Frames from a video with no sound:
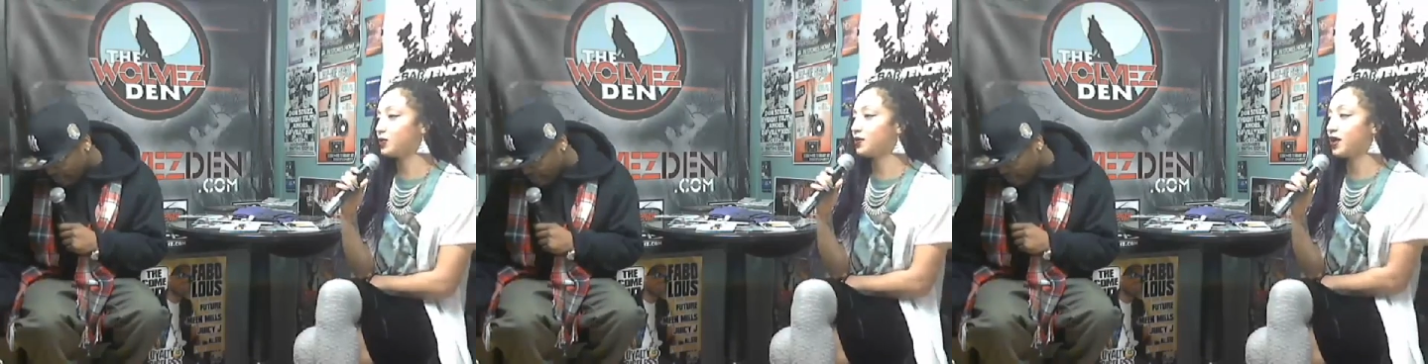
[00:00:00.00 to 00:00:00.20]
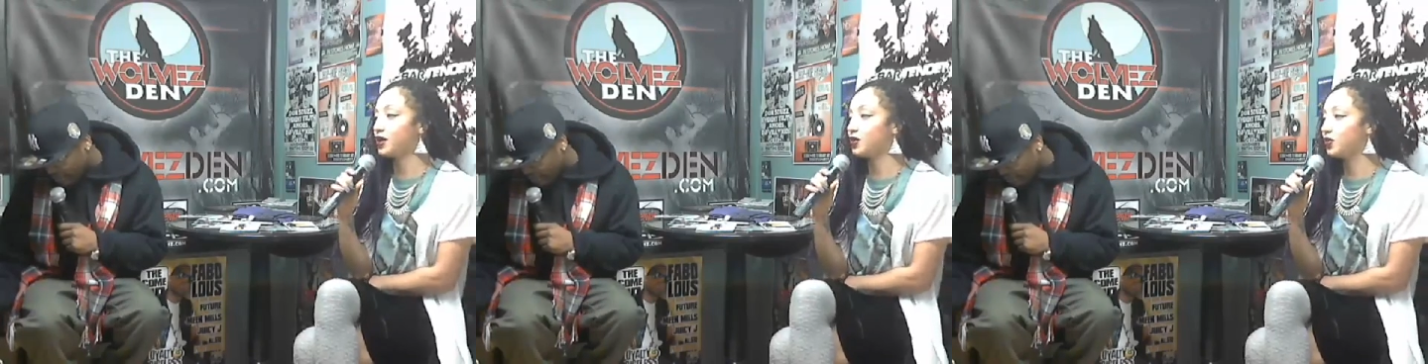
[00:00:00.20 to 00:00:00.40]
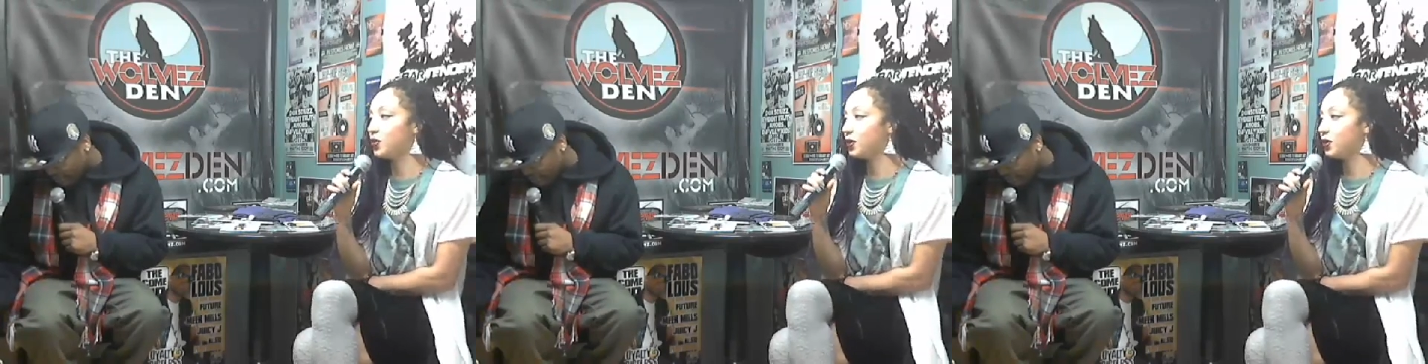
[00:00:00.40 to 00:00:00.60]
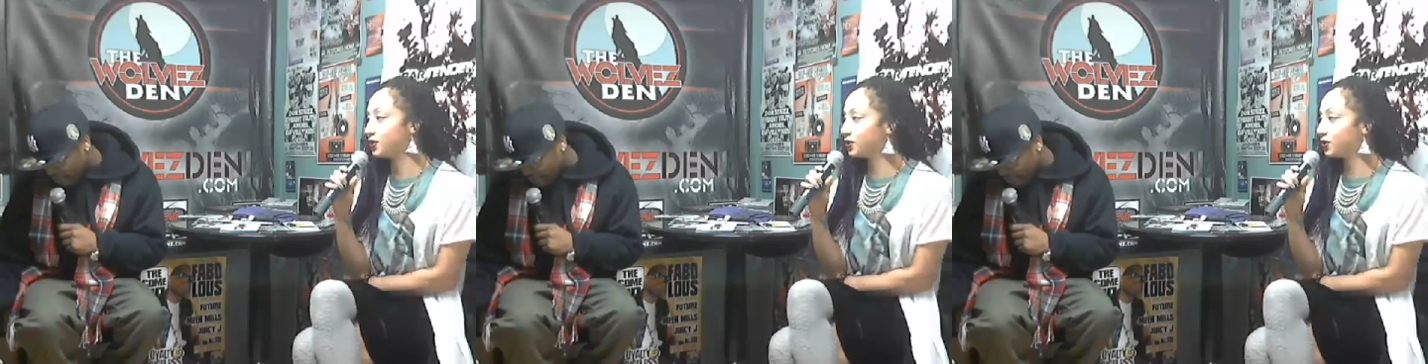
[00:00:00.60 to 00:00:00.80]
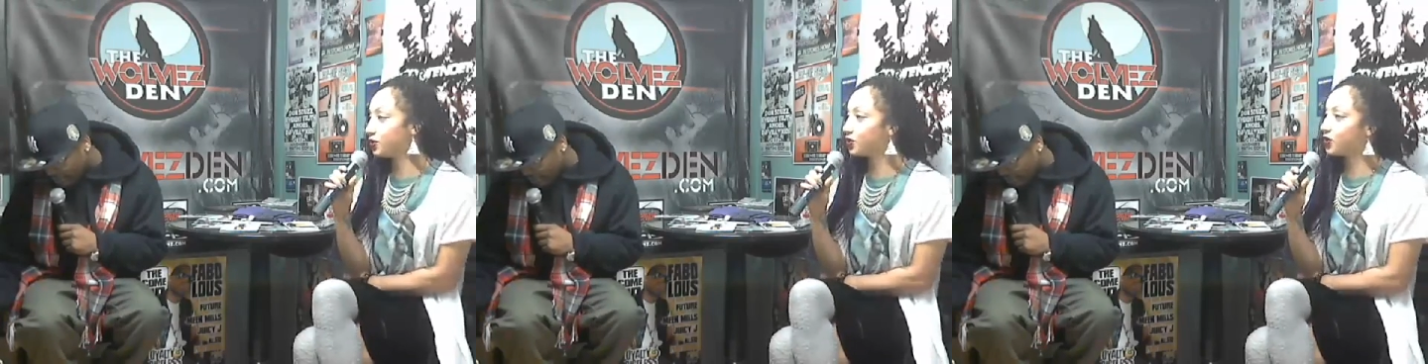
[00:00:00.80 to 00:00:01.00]
we might go on a
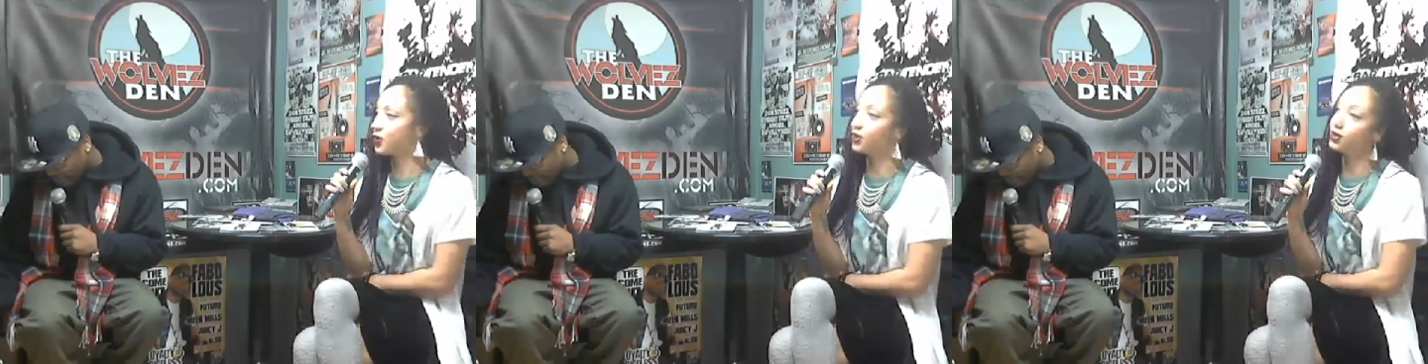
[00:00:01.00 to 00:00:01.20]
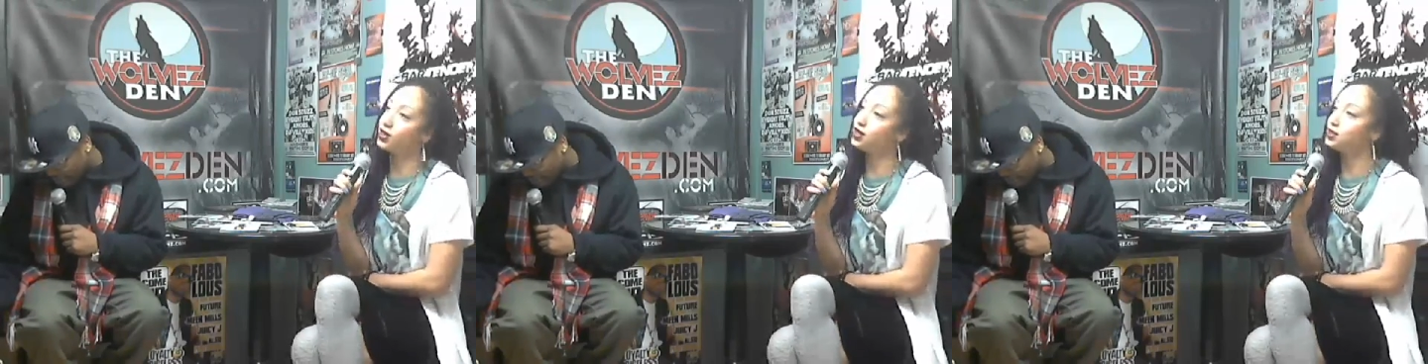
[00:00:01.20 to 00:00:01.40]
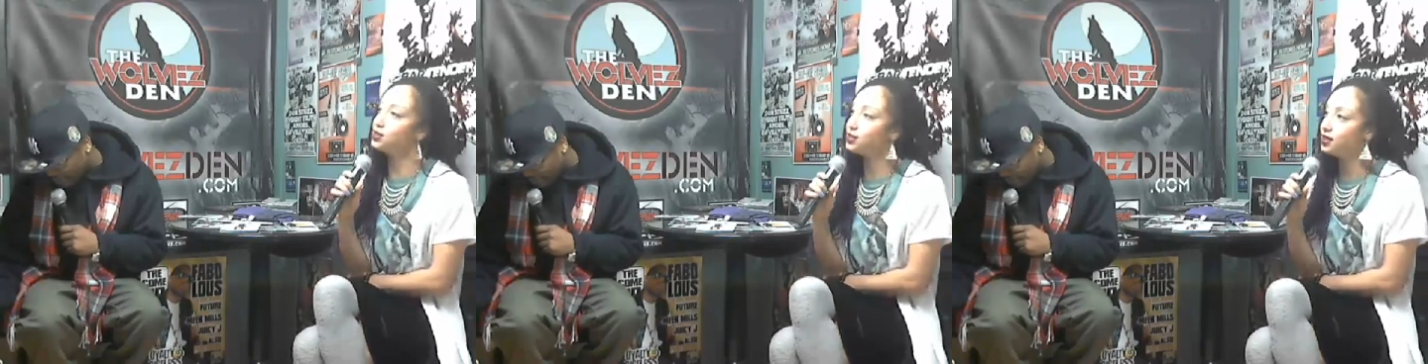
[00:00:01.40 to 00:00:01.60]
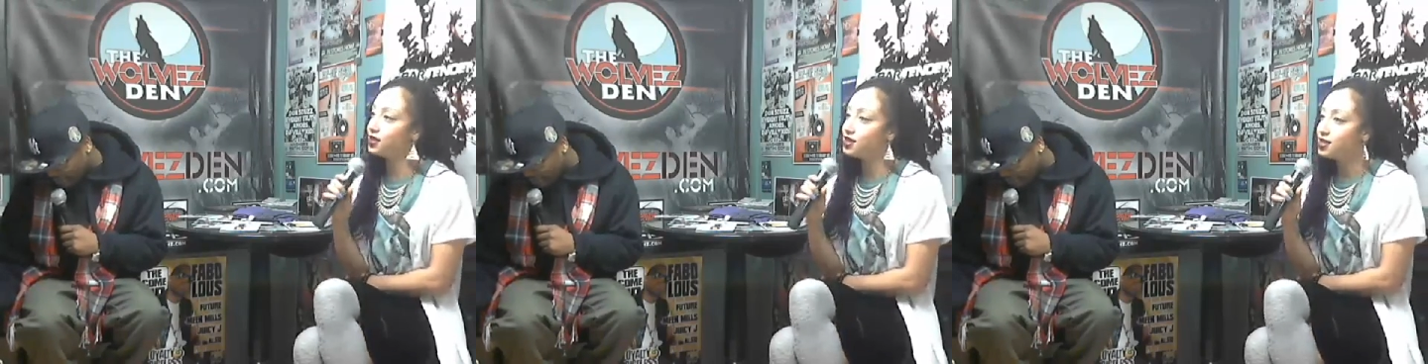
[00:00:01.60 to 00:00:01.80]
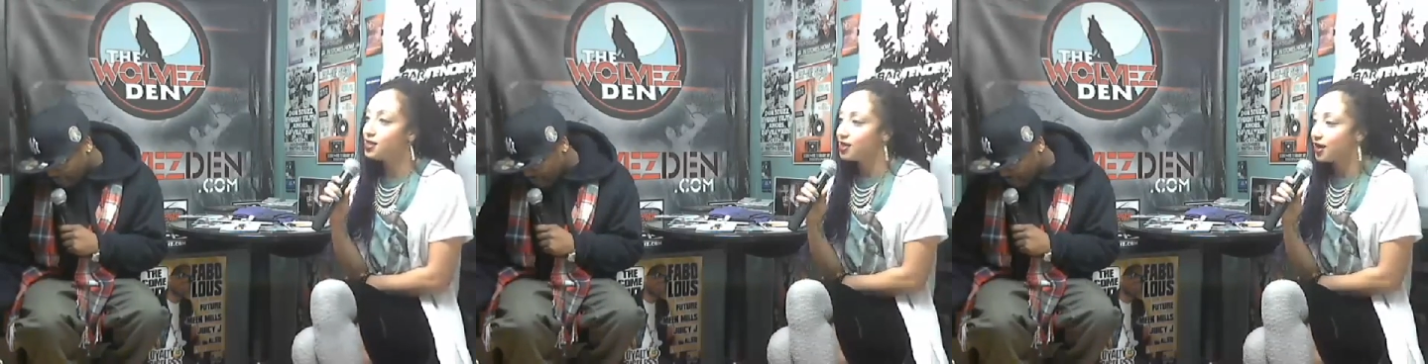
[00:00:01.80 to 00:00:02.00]
little longer.
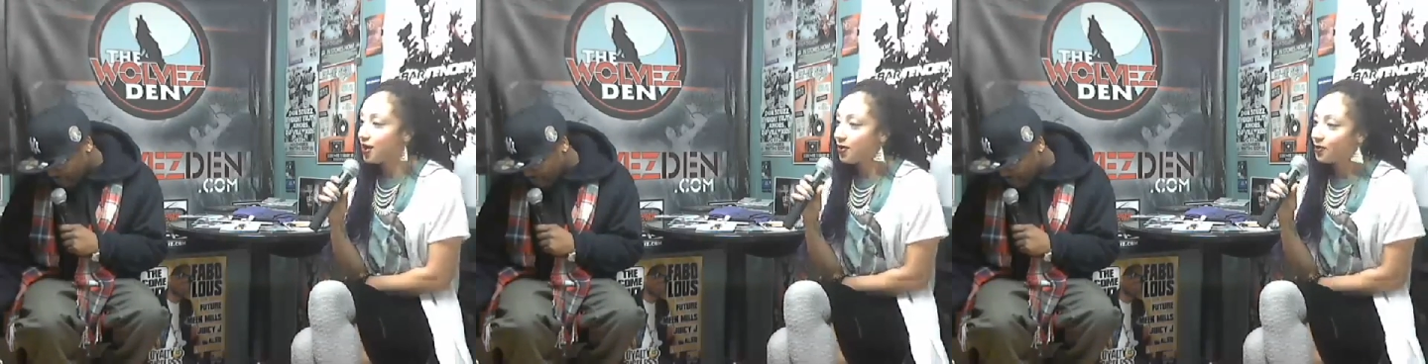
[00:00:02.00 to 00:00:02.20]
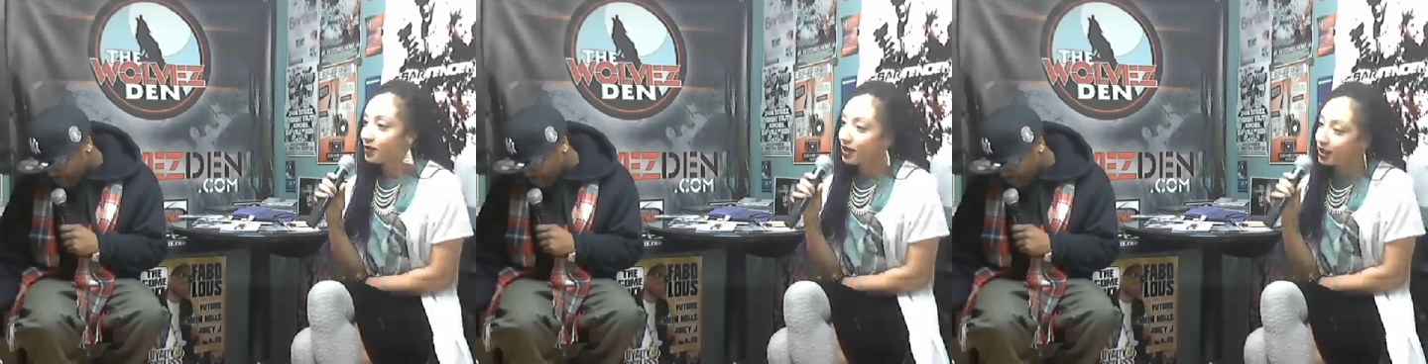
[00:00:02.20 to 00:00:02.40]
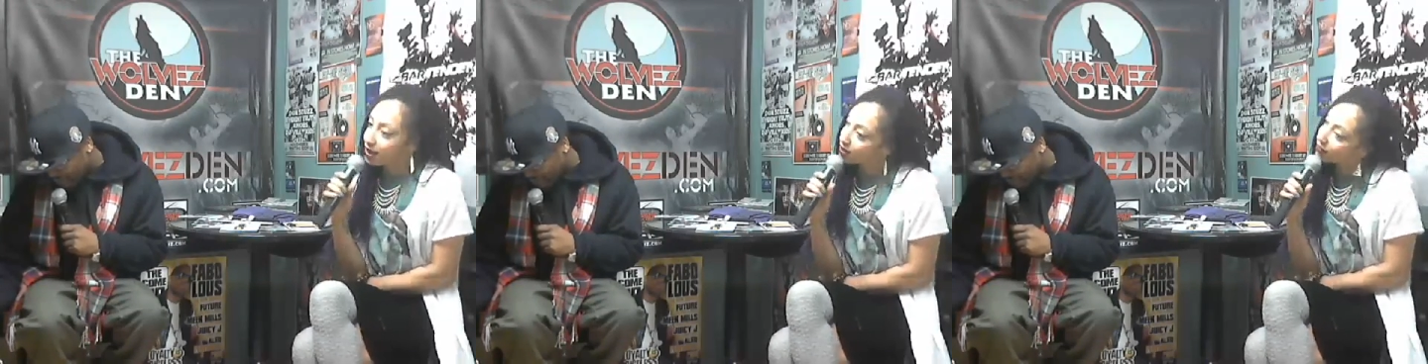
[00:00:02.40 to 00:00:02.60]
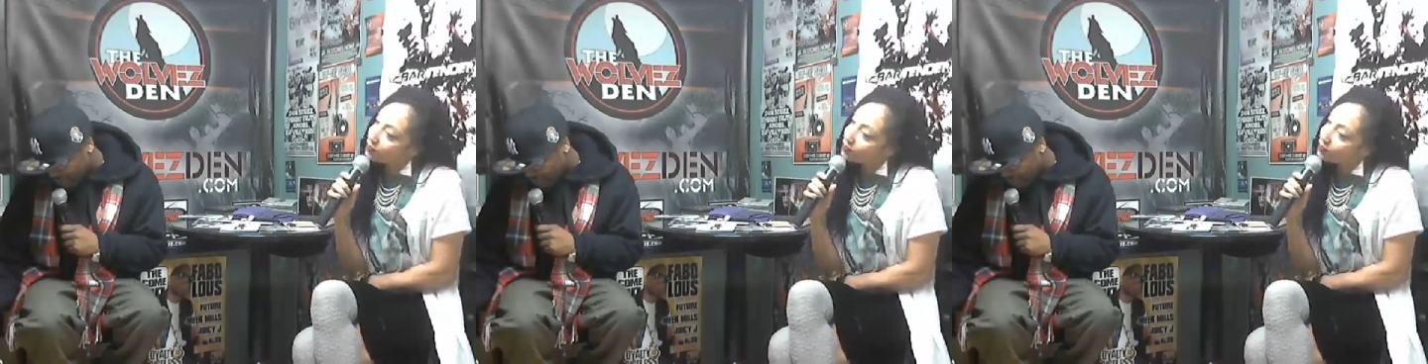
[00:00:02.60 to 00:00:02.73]
Come get your